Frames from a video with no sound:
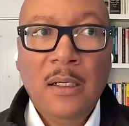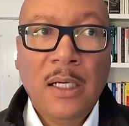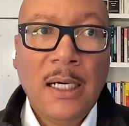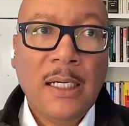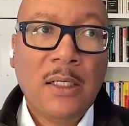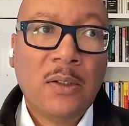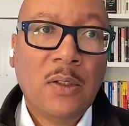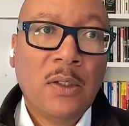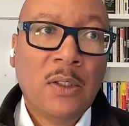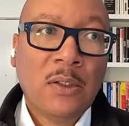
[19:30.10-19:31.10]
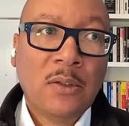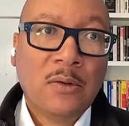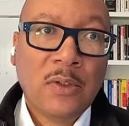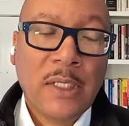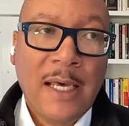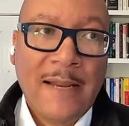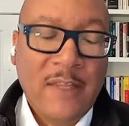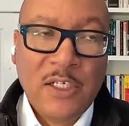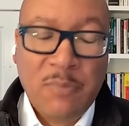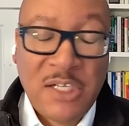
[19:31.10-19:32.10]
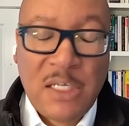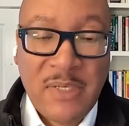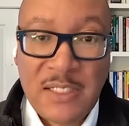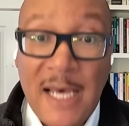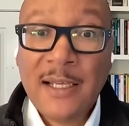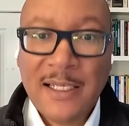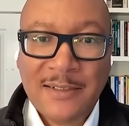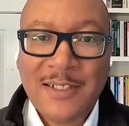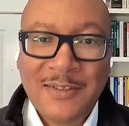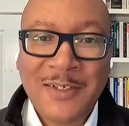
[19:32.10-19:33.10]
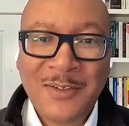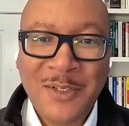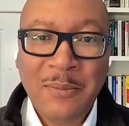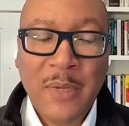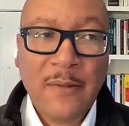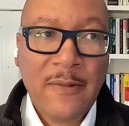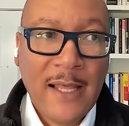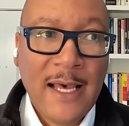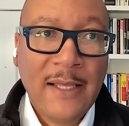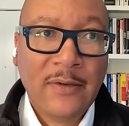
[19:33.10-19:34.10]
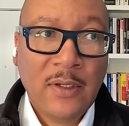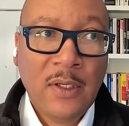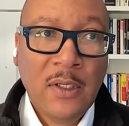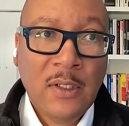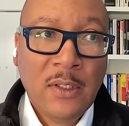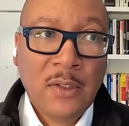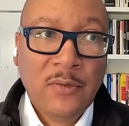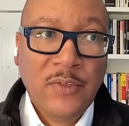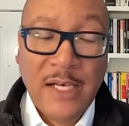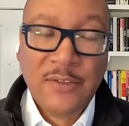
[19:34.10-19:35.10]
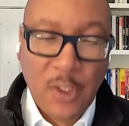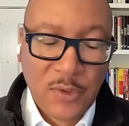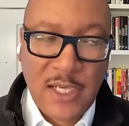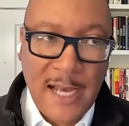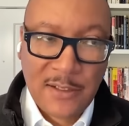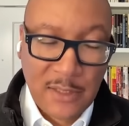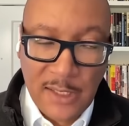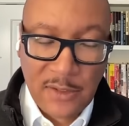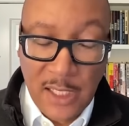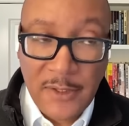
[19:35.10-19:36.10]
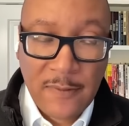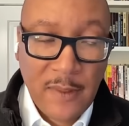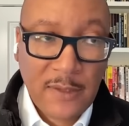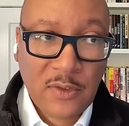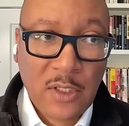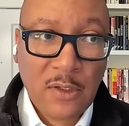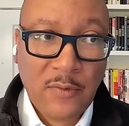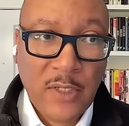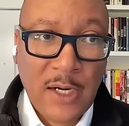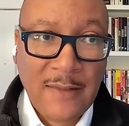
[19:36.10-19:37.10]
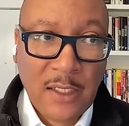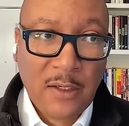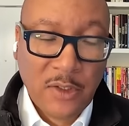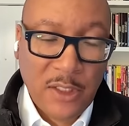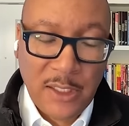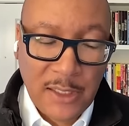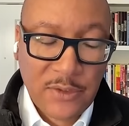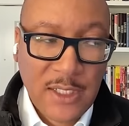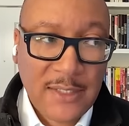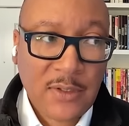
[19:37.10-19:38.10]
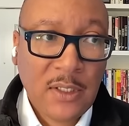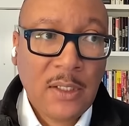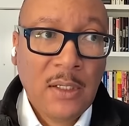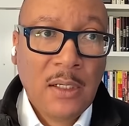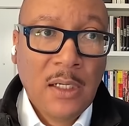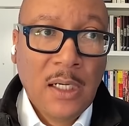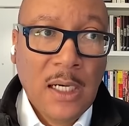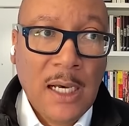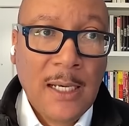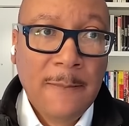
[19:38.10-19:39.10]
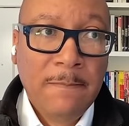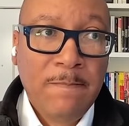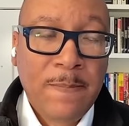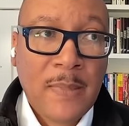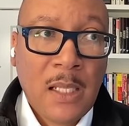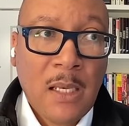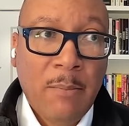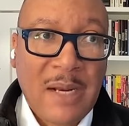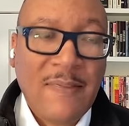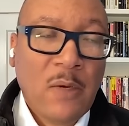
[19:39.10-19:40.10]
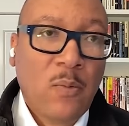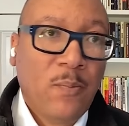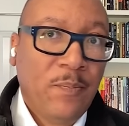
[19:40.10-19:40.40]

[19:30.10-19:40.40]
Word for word: uh, it, and I think there's much to be said against a system that does those kinds of things and other things that are that are, I think are clearly unjust. Um, but I think